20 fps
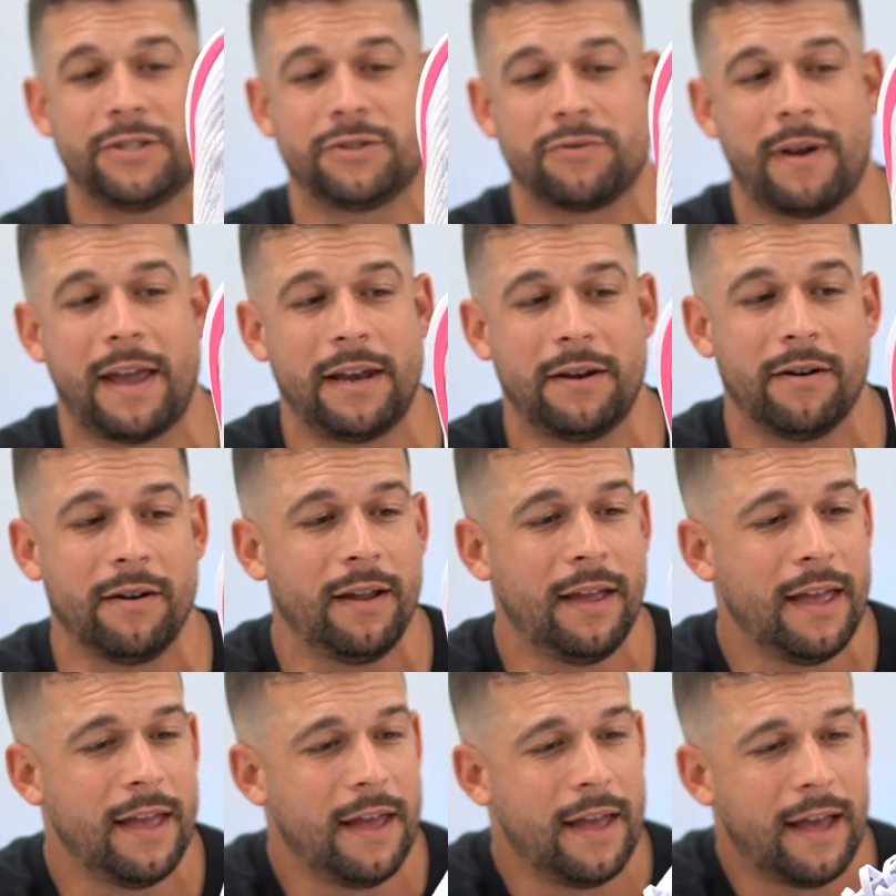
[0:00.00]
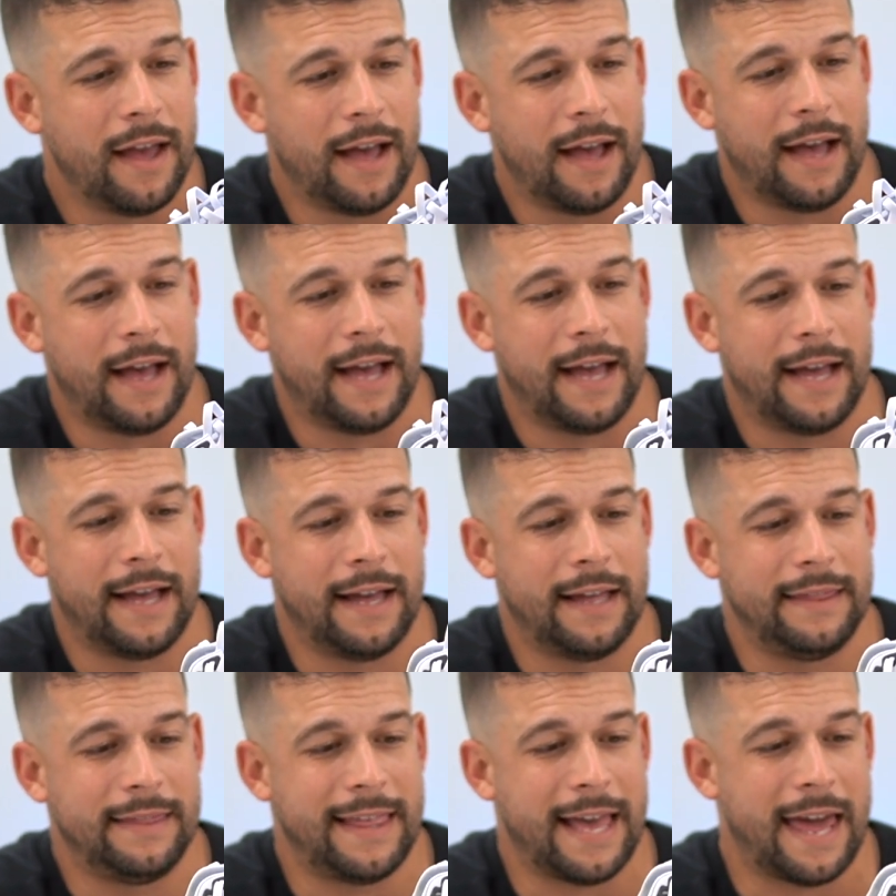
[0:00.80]
trainer
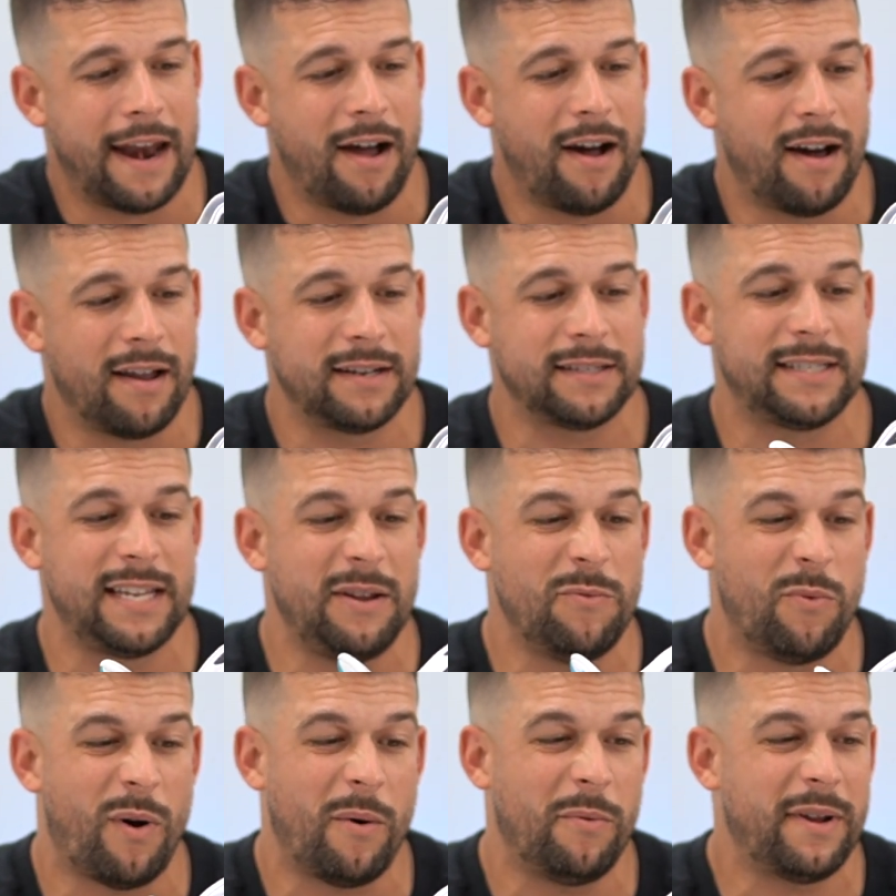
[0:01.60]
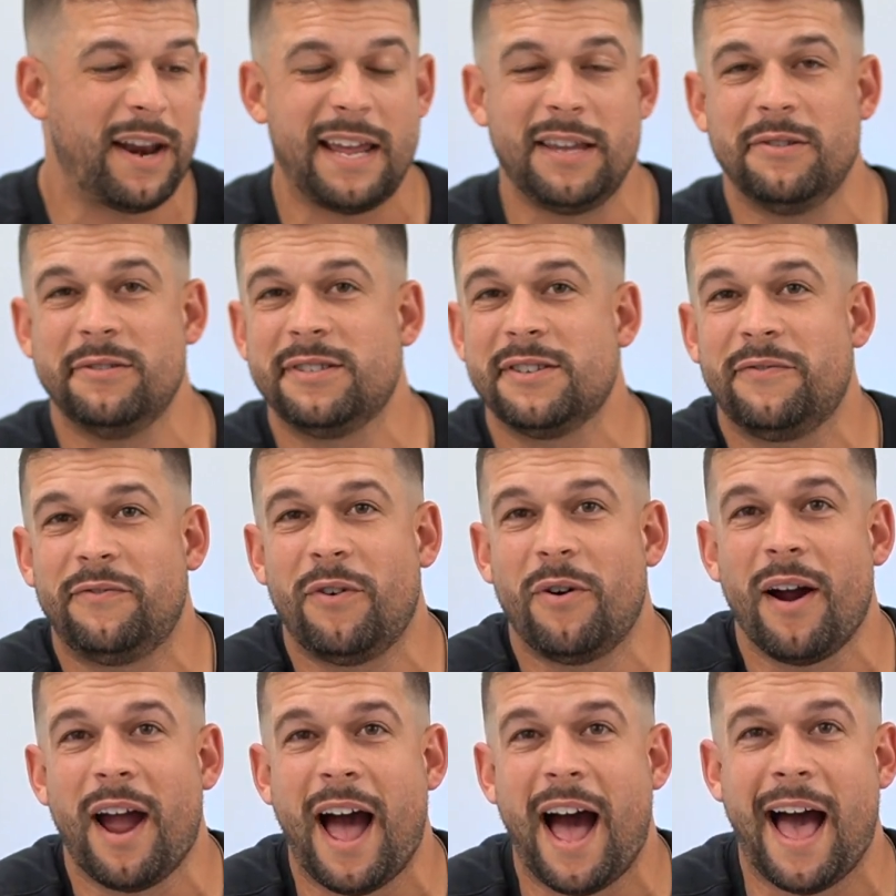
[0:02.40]
that honestly, what would I use it
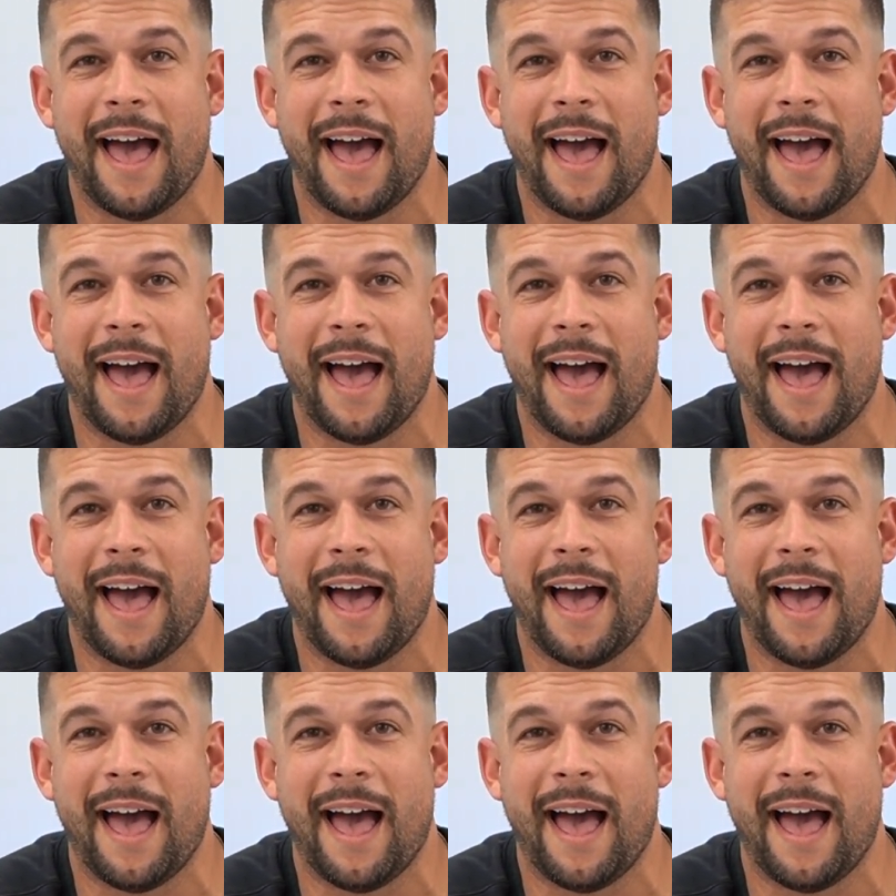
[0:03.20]
for?